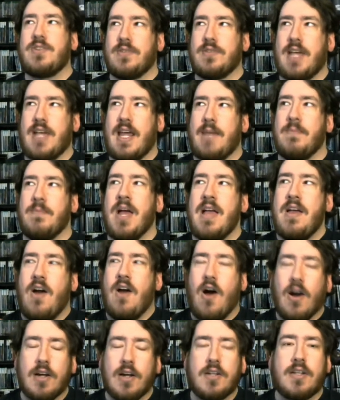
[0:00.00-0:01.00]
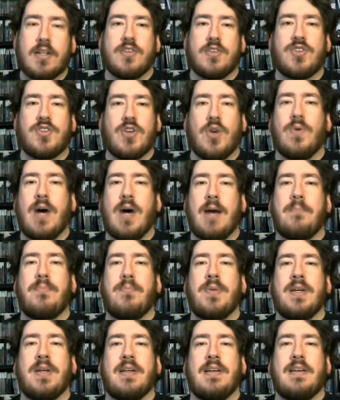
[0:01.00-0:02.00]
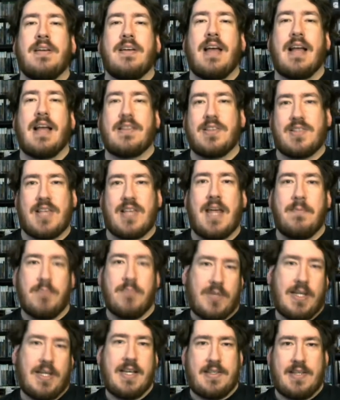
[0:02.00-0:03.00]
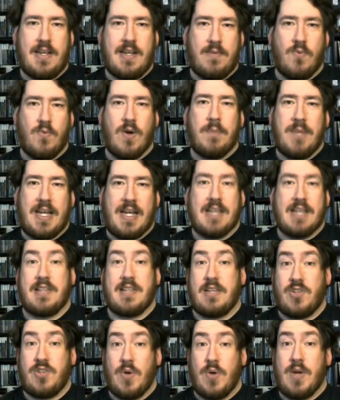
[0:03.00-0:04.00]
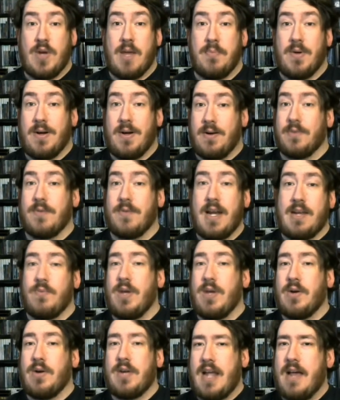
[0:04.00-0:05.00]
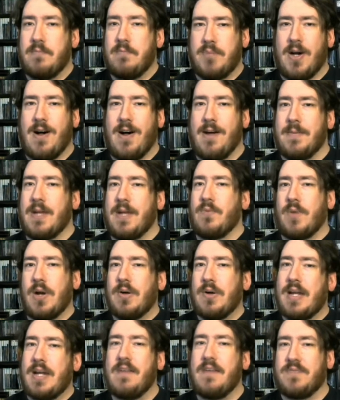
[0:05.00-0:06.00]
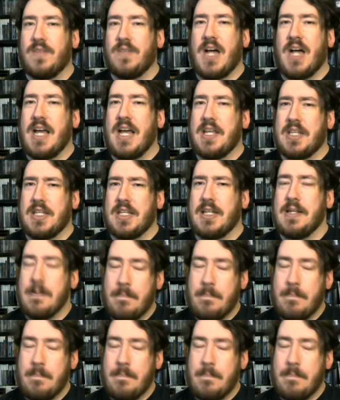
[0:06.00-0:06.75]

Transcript: game, aren't going to show up at the same place anymore because they showed up already. We already have Bahamut, we already have Leviathan,